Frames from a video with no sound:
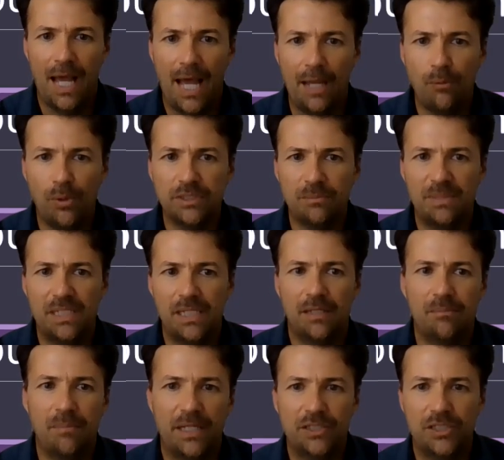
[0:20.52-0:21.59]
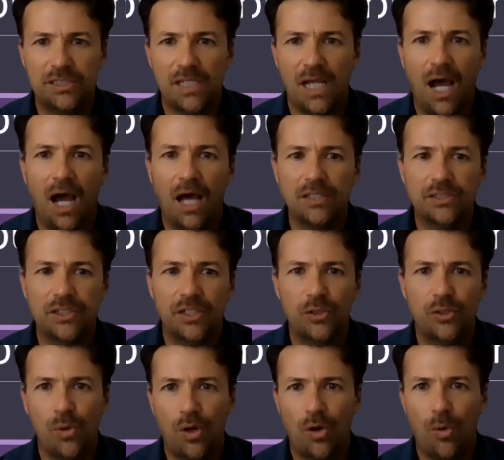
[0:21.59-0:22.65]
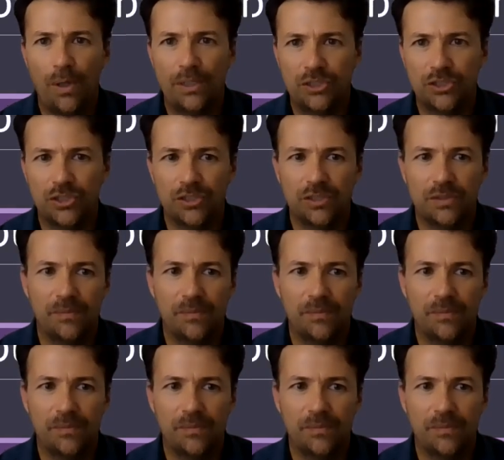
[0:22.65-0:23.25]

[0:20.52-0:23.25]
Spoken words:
I want to begin by just asking you a question.